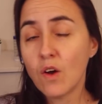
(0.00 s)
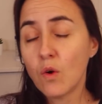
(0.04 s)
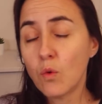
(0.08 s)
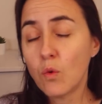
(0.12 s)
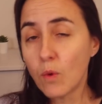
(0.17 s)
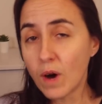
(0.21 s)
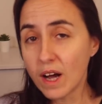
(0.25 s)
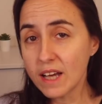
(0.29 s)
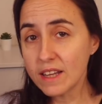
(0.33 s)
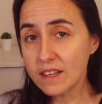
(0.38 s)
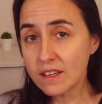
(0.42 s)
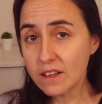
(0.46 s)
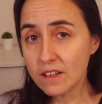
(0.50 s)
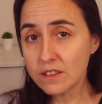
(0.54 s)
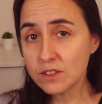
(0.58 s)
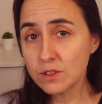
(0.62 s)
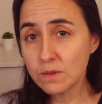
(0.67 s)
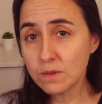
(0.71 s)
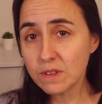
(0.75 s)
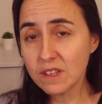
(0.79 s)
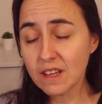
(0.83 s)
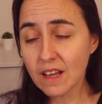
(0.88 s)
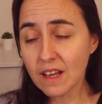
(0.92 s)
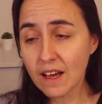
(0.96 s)
Why they're
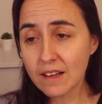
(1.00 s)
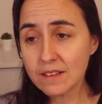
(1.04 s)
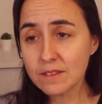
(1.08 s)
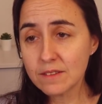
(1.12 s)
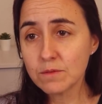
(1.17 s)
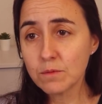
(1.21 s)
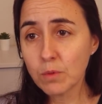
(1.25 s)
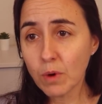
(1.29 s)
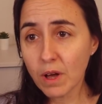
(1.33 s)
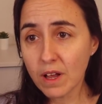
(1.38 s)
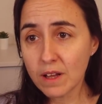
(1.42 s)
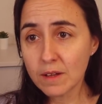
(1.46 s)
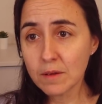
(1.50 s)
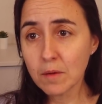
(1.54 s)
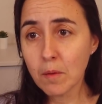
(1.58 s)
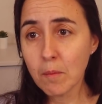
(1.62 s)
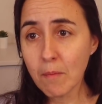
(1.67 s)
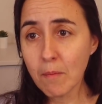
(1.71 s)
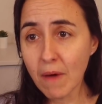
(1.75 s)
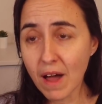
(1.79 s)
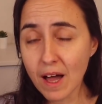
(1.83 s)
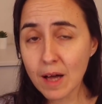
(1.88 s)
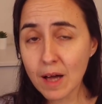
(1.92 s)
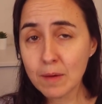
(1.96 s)
doing that? Well,
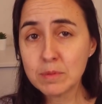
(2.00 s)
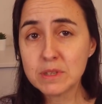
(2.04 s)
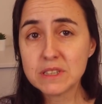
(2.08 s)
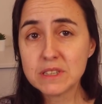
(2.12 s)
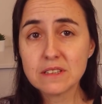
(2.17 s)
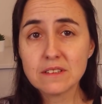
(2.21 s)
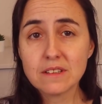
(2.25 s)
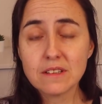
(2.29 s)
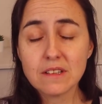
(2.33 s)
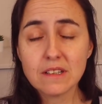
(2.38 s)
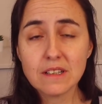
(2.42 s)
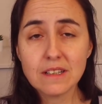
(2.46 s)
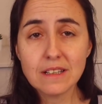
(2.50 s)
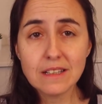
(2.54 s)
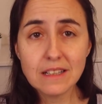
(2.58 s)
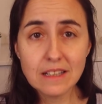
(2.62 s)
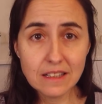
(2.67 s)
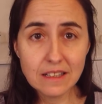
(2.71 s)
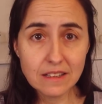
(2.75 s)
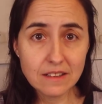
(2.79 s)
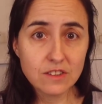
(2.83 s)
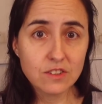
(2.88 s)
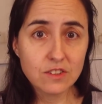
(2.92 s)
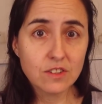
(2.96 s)
maps
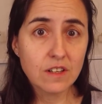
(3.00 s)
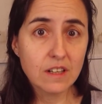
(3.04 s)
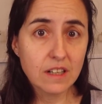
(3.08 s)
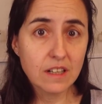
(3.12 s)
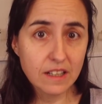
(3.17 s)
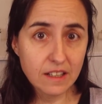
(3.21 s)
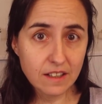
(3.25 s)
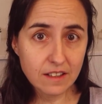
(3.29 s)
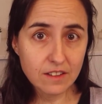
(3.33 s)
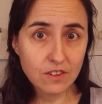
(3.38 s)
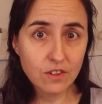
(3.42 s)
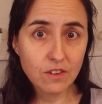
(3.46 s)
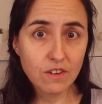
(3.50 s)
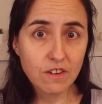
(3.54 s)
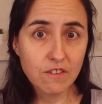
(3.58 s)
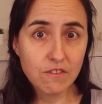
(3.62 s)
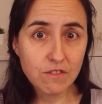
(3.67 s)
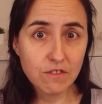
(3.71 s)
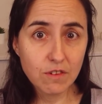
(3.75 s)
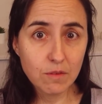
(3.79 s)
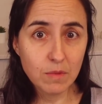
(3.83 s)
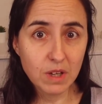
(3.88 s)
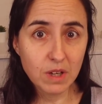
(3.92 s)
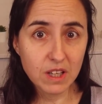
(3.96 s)
need to leak your
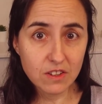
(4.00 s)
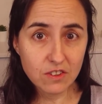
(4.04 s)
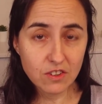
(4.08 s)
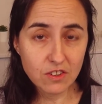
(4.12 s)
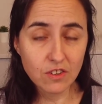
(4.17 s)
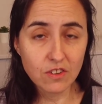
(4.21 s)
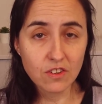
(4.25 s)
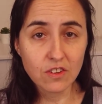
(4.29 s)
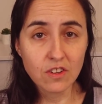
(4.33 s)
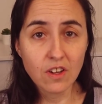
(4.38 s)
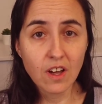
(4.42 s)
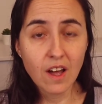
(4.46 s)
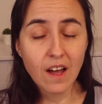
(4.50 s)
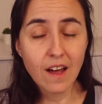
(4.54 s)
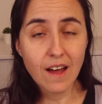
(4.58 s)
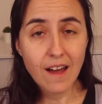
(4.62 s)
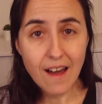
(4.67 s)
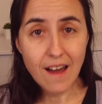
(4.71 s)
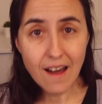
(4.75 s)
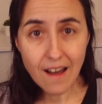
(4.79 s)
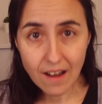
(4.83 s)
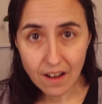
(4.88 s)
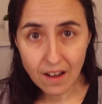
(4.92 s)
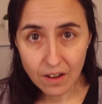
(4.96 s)
information
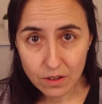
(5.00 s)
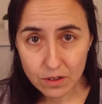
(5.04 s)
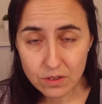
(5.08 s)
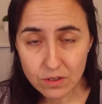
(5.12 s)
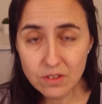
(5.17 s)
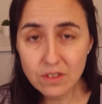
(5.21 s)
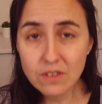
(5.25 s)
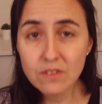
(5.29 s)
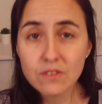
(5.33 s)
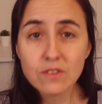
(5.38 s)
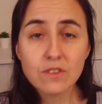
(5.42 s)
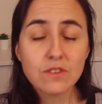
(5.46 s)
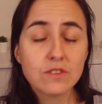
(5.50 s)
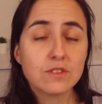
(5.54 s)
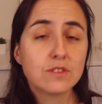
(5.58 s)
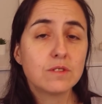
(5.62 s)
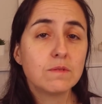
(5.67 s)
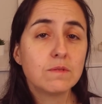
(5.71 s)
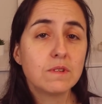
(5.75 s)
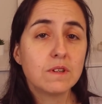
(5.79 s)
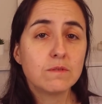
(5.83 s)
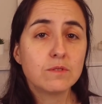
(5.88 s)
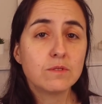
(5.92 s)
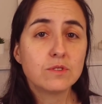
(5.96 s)
out in order to
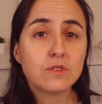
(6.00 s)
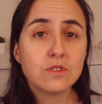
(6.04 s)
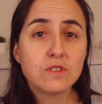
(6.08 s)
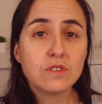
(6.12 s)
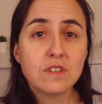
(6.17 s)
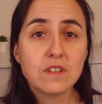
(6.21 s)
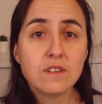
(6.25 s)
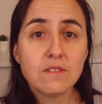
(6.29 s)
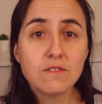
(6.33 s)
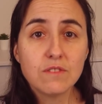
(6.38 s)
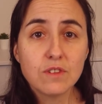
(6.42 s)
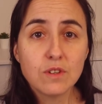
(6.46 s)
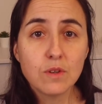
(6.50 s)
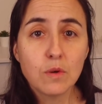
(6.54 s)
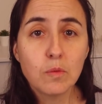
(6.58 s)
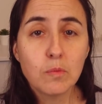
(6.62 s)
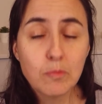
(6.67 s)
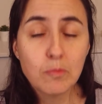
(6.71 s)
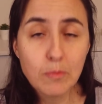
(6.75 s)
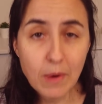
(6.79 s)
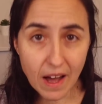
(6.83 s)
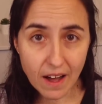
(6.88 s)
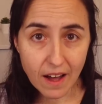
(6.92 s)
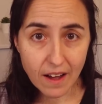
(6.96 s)
be able to give you
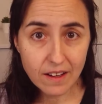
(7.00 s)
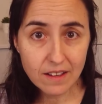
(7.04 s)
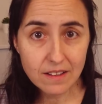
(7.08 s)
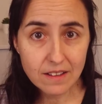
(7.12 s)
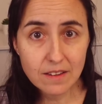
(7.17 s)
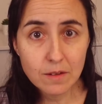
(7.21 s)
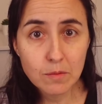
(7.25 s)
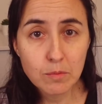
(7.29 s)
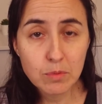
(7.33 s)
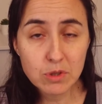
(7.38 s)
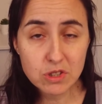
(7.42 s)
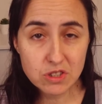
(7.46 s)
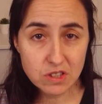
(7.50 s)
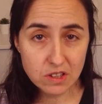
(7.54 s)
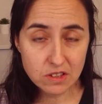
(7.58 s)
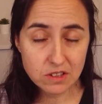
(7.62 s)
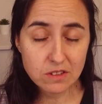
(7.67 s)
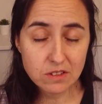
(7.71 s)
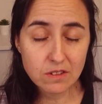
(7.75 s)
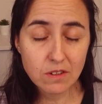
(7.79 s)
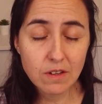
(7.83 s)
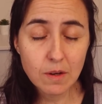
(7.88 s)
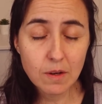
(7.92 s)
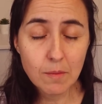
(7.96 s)
back the
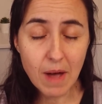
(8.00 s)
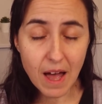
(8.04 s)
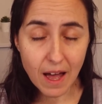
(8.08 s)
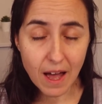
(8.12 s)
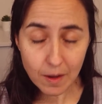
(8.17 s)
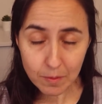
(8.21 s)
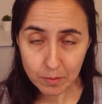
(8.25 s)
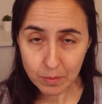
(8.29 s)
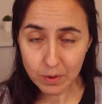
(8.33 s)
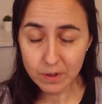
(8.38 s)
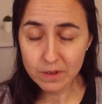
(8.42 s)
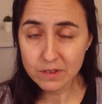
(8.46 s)
position on a map.